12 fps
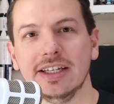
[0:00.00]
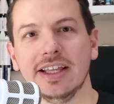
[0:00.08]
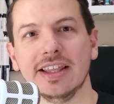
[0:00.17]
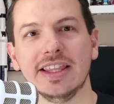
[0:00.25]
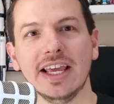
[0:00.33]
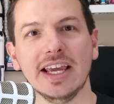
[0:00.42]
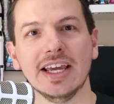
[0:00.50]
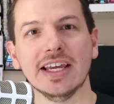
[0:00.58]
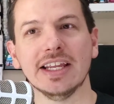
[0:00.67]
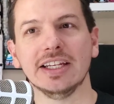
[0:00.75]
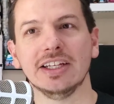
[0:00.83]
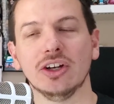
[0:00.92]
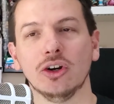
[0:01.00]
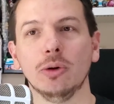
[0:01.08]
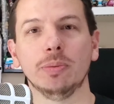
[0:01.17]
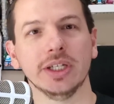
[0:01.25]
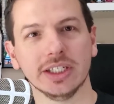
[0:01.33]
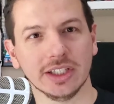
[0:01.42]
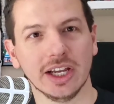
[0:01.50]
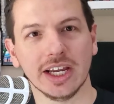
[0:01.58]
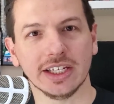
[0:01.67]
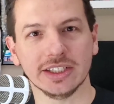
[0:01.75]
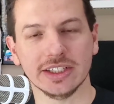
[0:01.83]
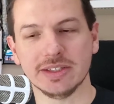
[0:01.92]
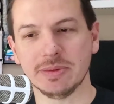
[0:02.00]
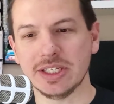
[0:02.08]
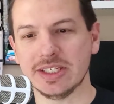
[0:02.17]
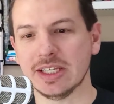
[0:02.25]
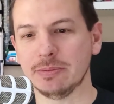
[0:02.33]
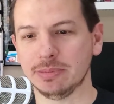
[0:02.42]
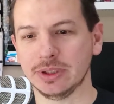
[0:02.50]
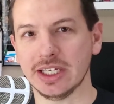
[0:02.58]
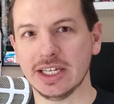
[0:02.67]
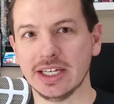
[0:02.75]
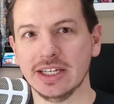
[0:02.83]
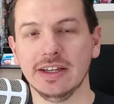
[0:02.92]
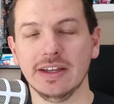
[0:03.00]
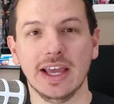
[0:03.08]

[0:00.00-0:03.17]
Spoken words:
then your opening line could be simply,